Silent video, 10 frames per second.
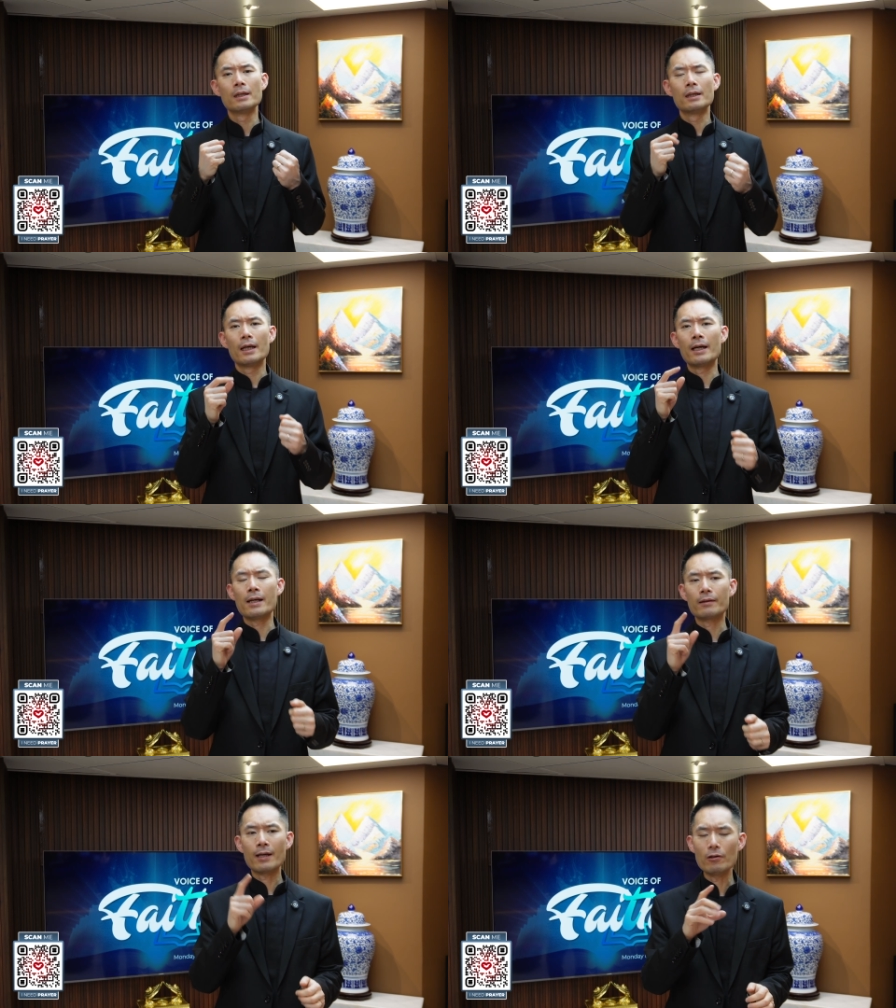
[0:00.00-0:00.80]
And he
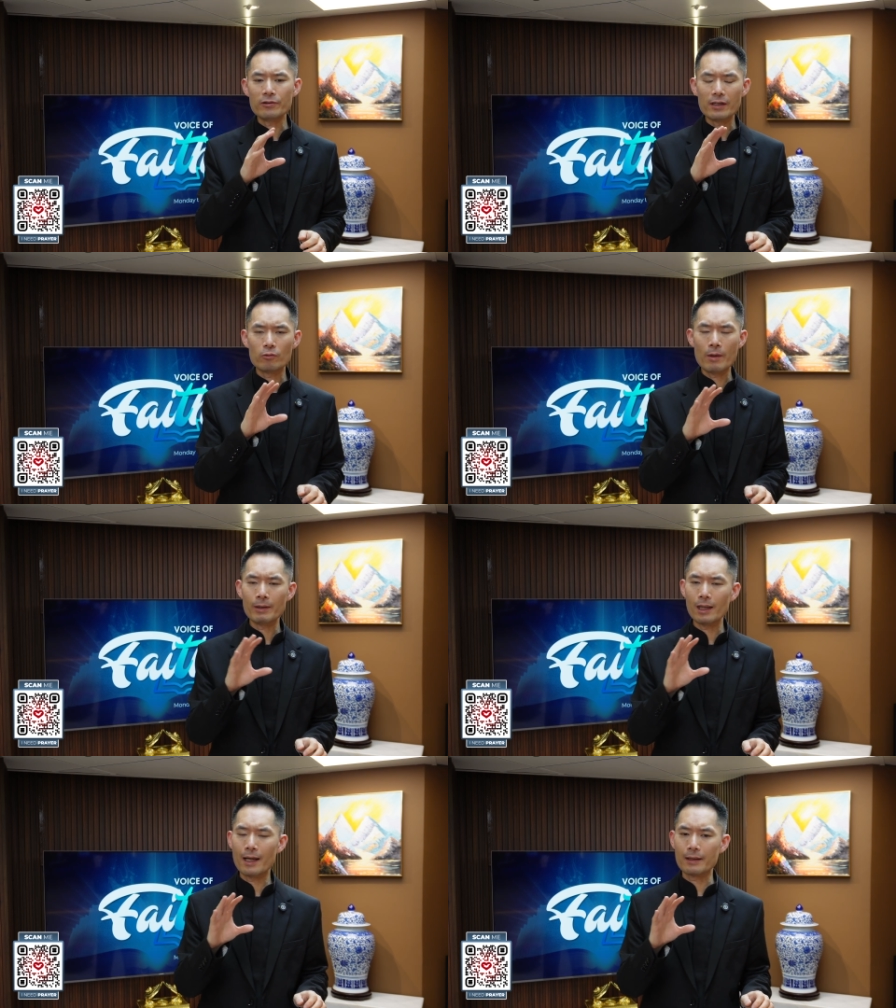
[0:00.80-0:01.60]
tells these women
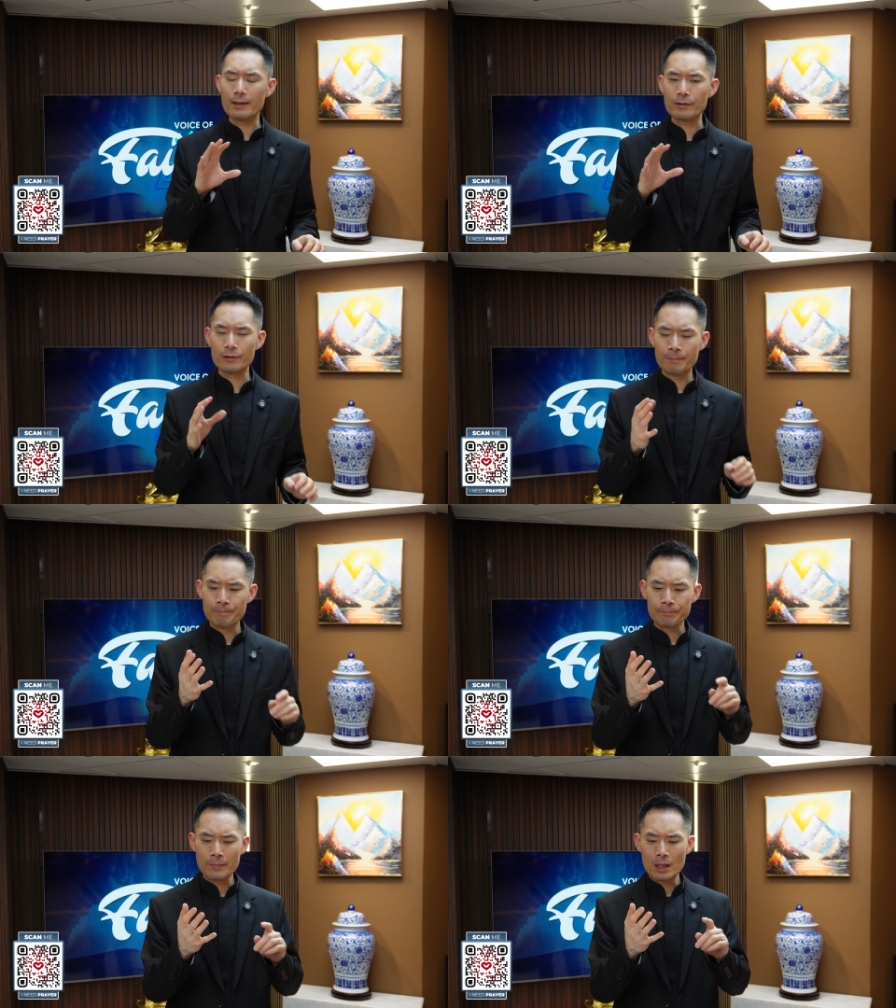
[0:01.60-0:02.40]
like this:
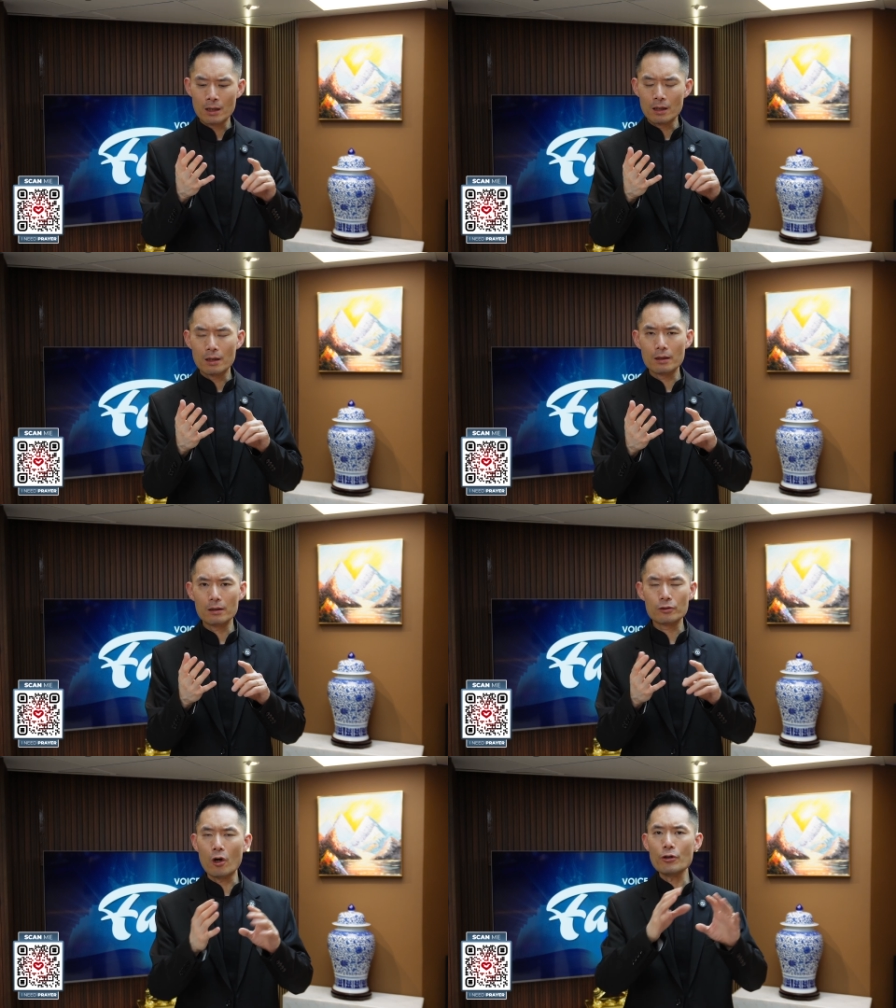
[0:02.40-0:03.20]

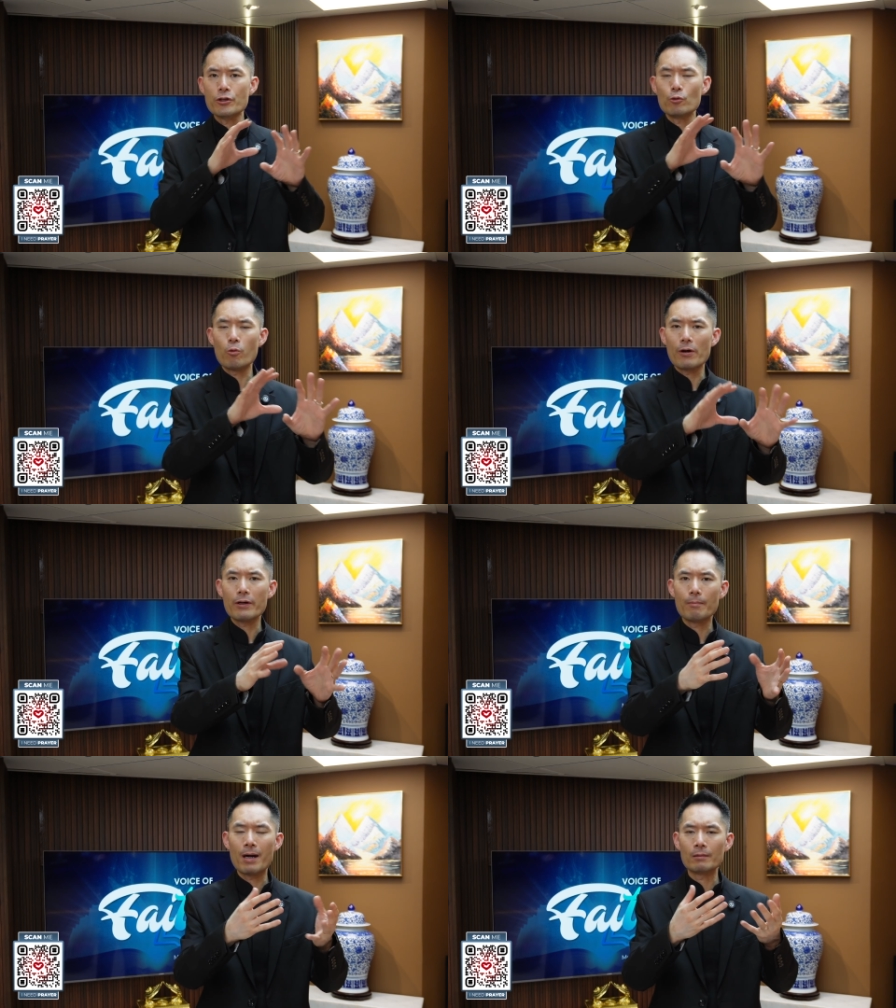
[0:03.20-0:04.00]
don't you worry
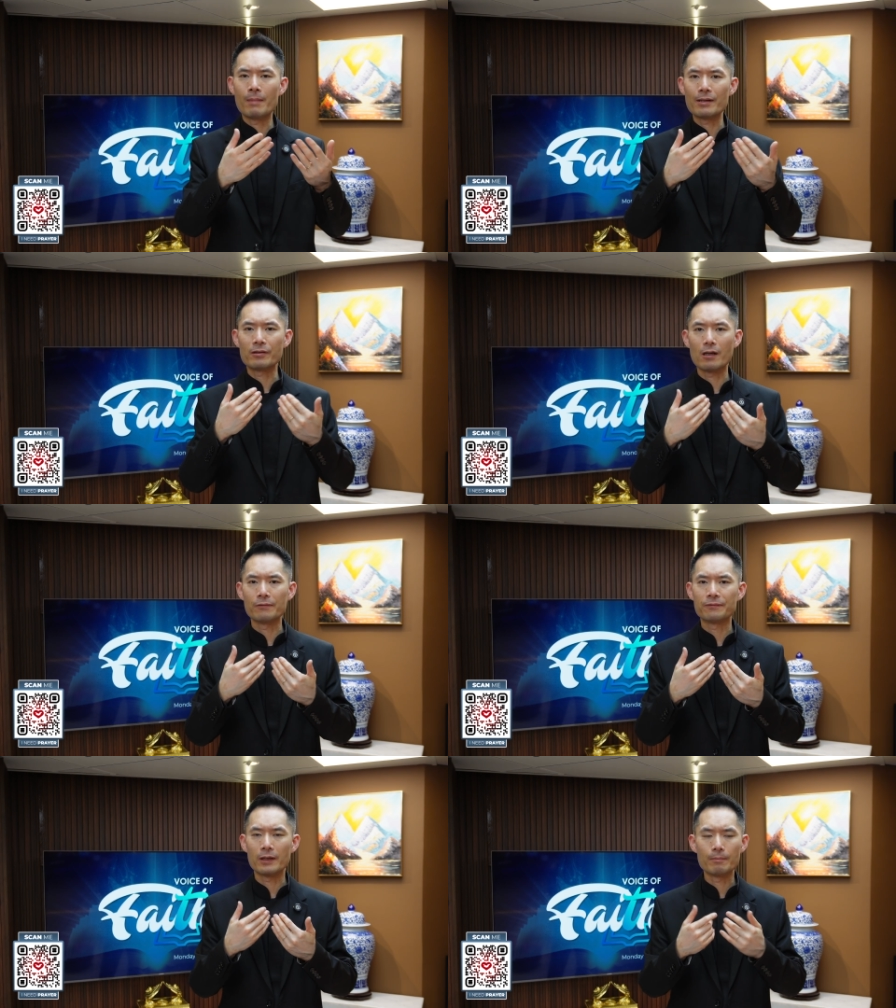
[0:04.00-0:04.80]
about my
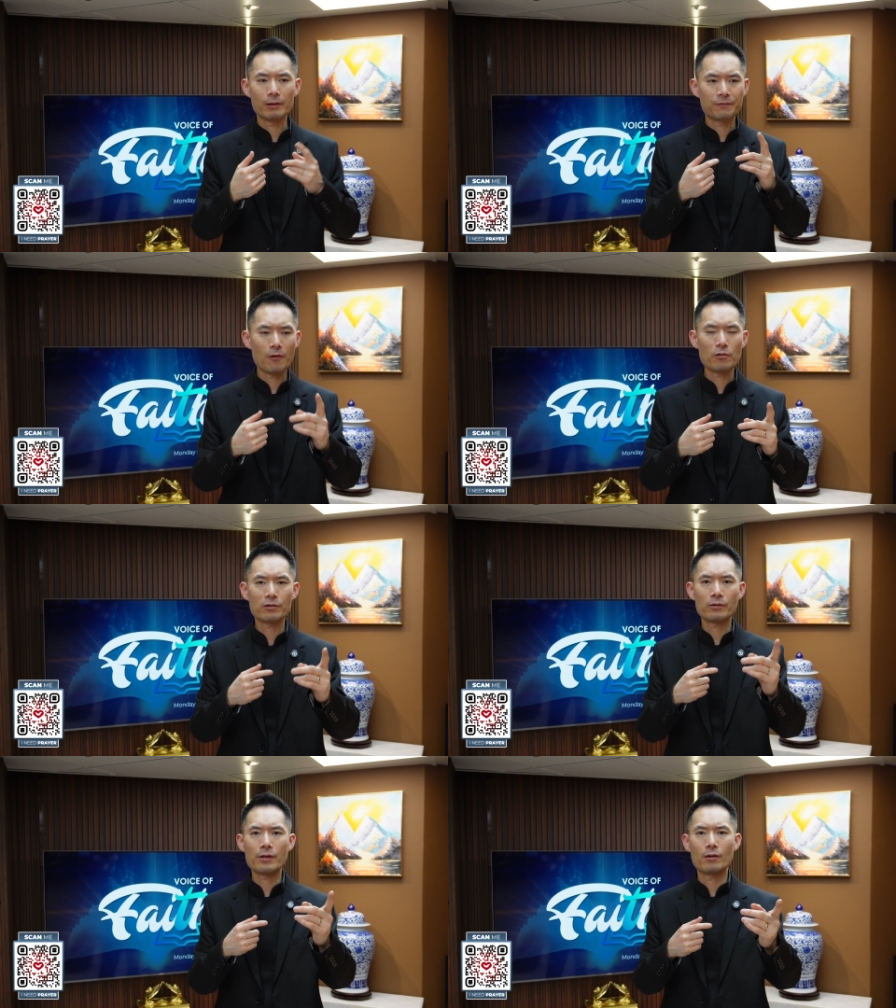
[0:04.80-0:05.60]
suffering, but focus
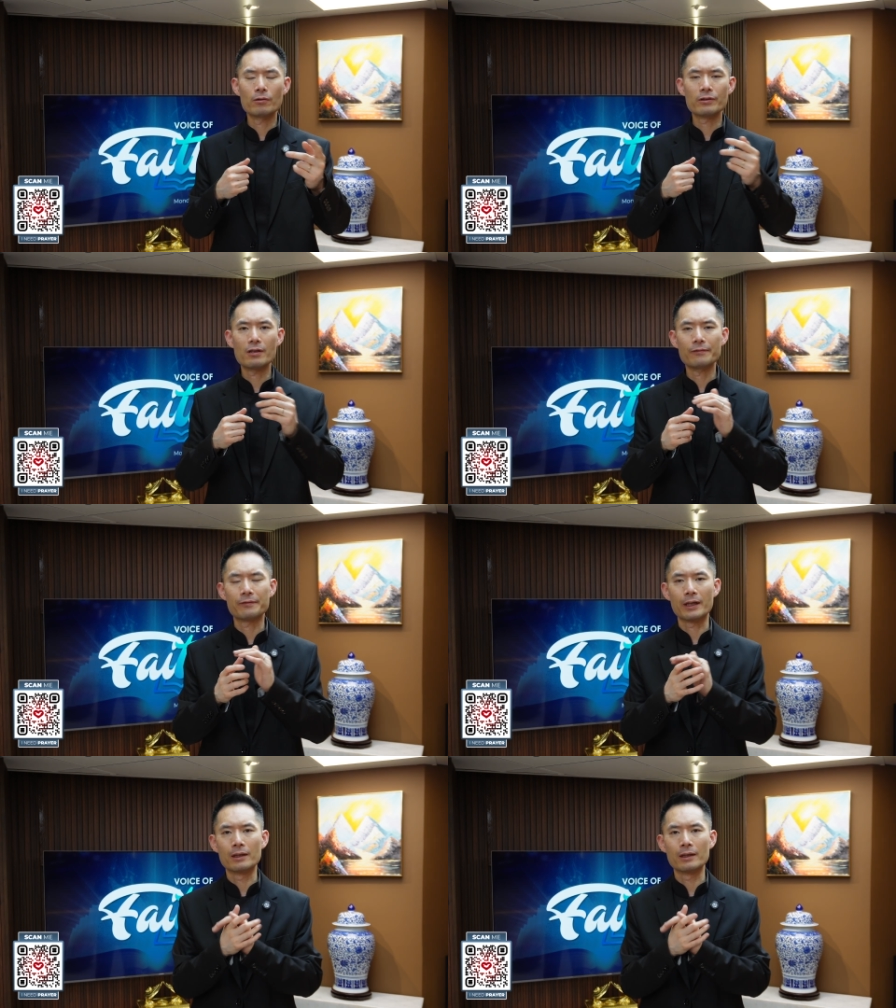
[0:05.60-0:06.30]
on your own suffering.